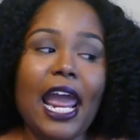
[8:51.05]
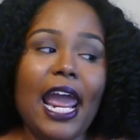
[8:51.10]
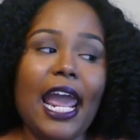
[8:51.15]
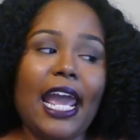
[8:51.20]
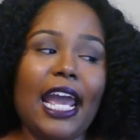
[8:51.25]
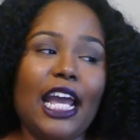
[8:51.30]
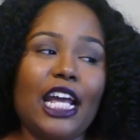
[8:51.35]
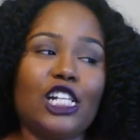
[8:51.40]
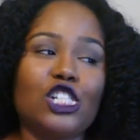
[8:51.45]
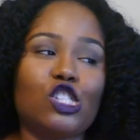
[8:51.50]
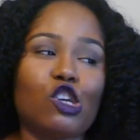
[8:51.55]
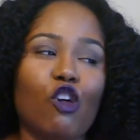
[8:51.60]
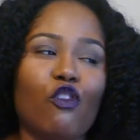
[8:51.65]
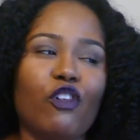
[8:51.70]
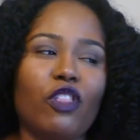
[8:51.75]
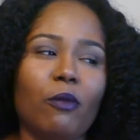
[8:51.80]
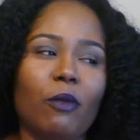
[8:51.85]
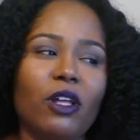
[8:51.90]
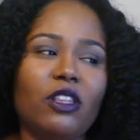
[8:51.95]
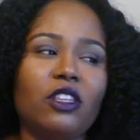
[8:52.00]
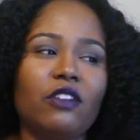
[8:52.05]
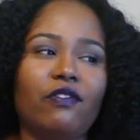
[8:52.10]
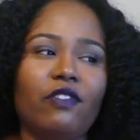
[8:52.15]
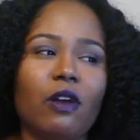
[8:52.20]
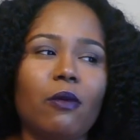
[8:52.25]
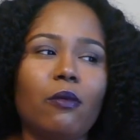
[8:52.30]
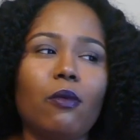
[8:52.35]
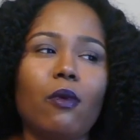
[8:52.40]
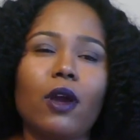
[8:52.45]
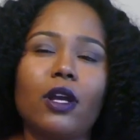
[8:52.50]
And so for the month of
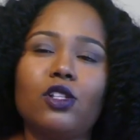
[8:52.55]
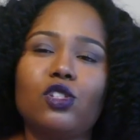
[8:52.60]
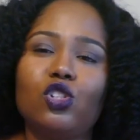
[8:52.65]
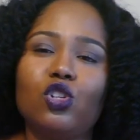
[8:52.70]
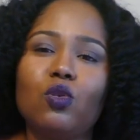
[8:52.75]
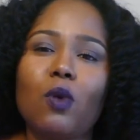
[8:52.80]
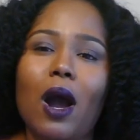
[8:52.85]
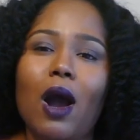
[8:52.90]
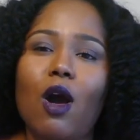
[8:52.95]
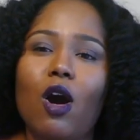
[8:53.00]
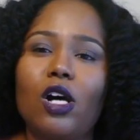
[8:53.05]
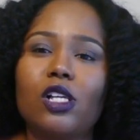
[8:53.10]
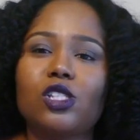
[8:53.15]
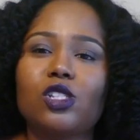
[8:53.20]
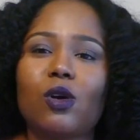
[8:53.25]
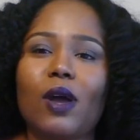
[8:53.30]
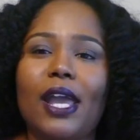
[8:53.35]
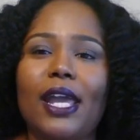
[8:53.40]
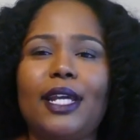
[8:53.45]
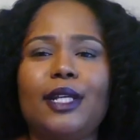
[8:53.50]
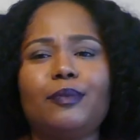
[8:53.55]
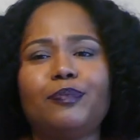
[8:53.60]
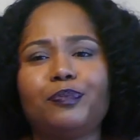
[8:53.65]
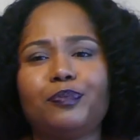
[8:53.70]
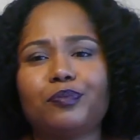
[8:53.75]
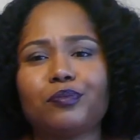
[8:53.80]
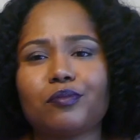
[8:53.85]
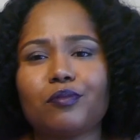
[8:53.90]
February too, I also ate,